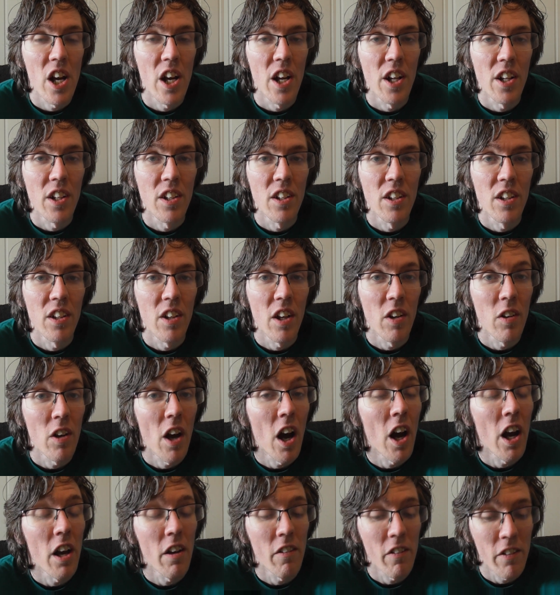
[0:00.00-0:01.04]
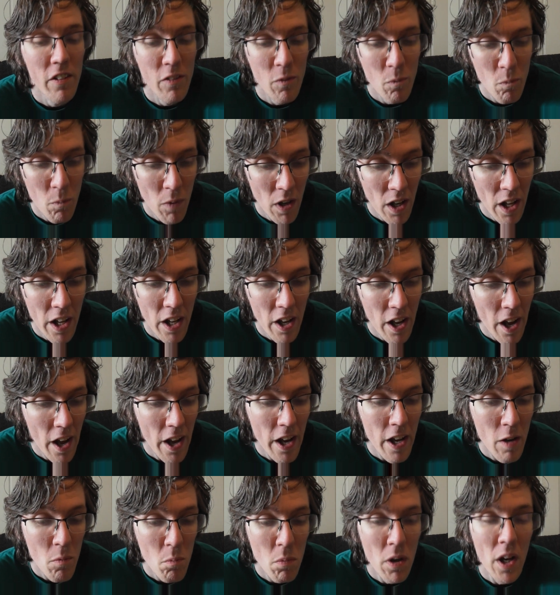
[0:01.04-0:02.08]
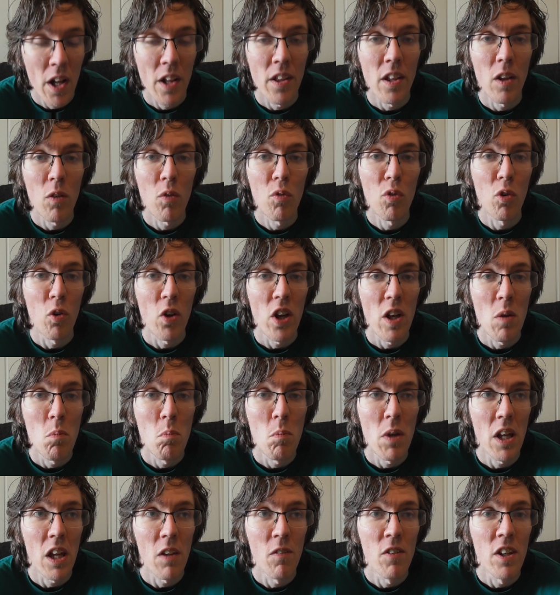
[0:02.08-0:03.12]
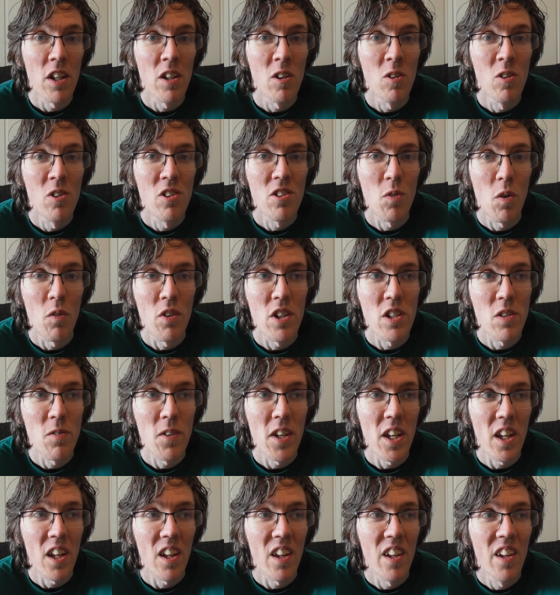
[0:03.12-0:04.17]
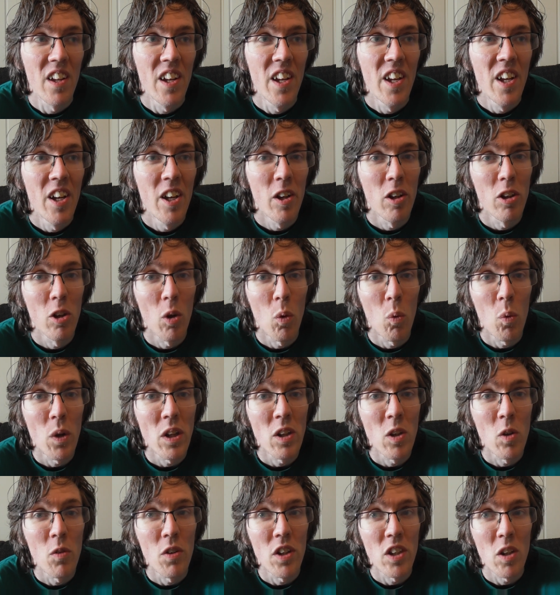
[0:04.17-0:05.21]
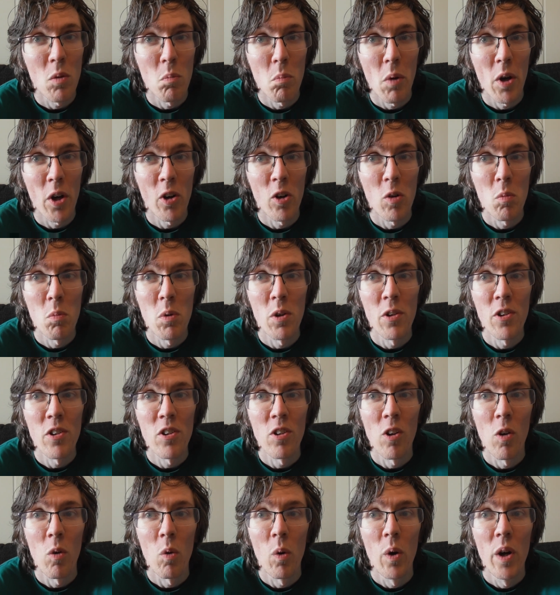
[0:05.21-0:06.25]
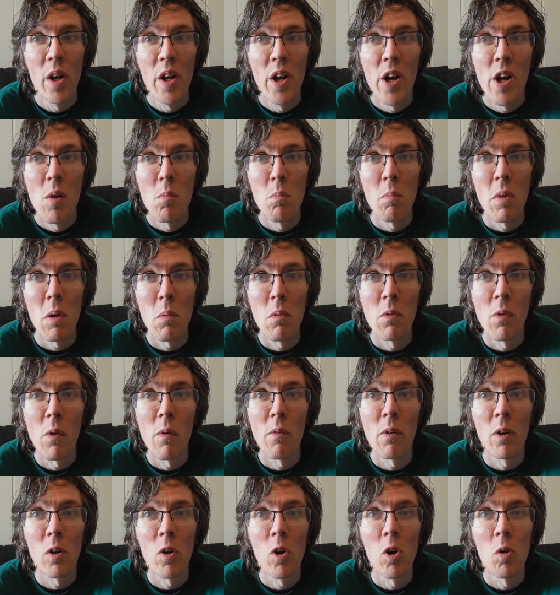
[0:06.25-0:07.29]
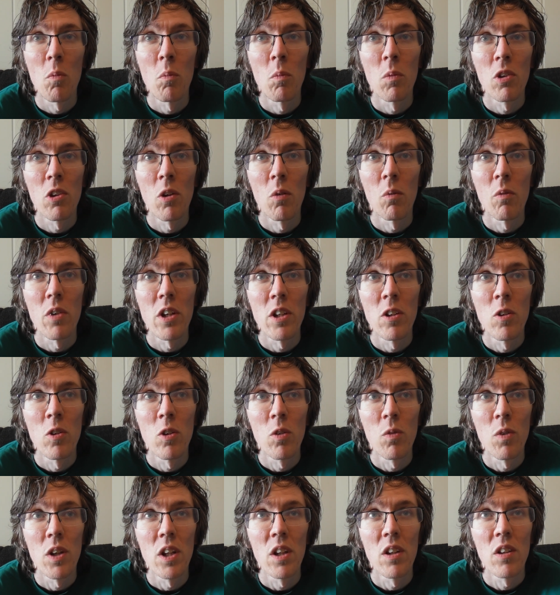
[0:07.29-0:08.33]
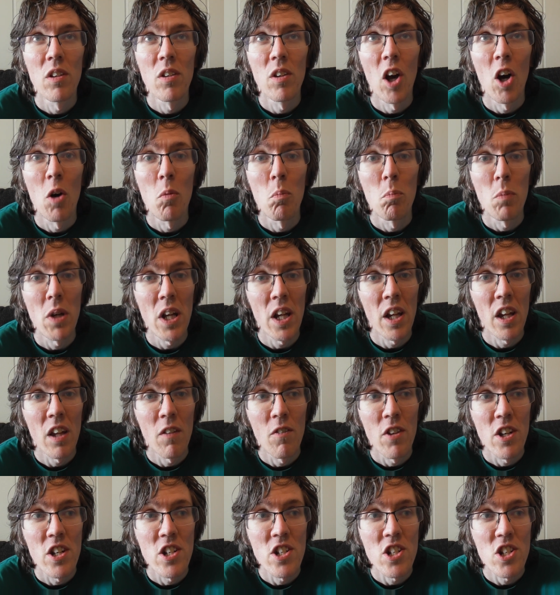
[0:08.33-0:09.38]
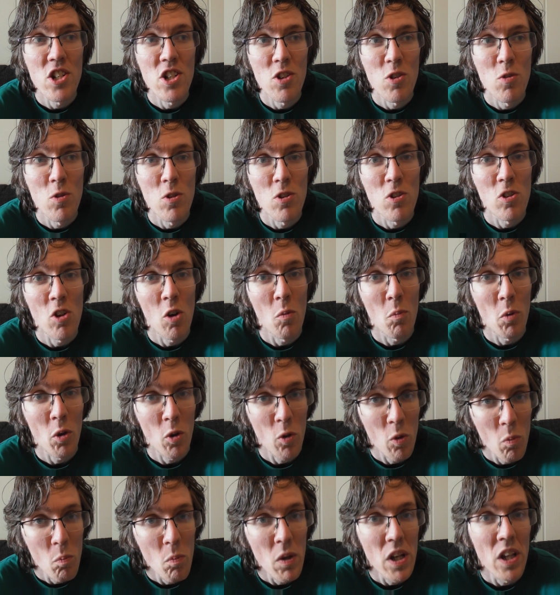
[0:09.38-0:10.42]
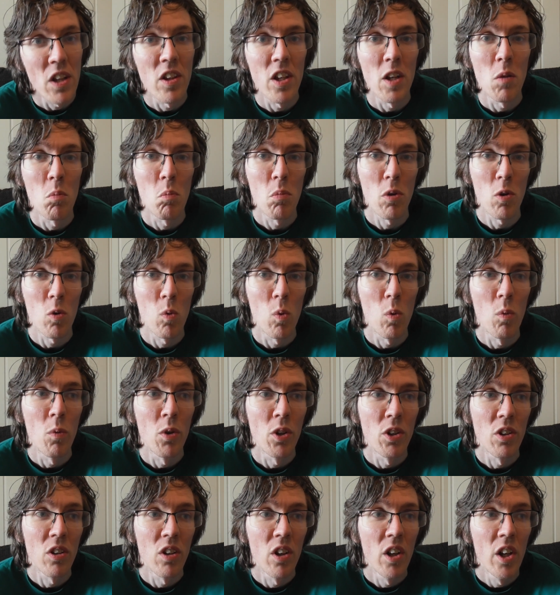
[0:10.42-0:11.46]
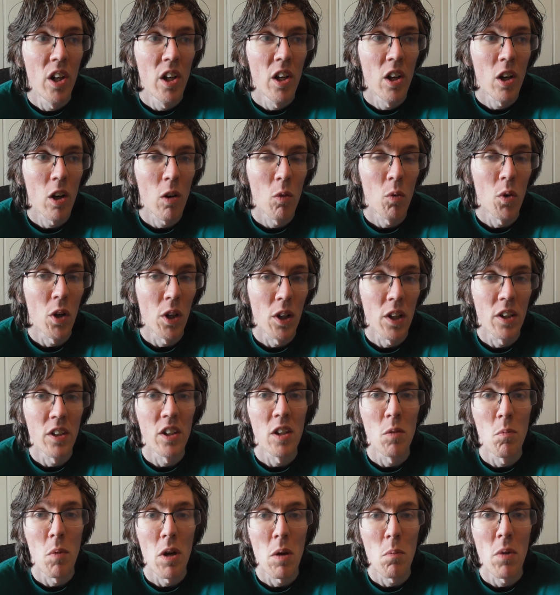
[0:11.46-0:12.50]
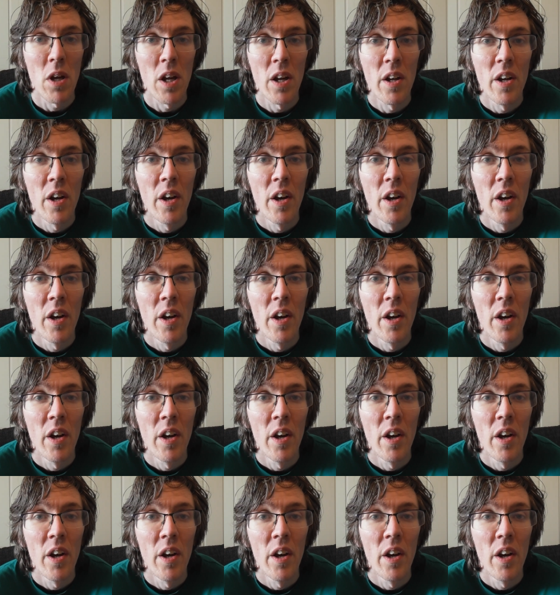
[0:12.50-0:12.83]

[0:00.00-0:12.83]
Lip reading: And I am planning 3 mic videos for this week, you know, video with a microphone, so maybe there will come some videos with a mic, which to some could mean improved quality, maybe.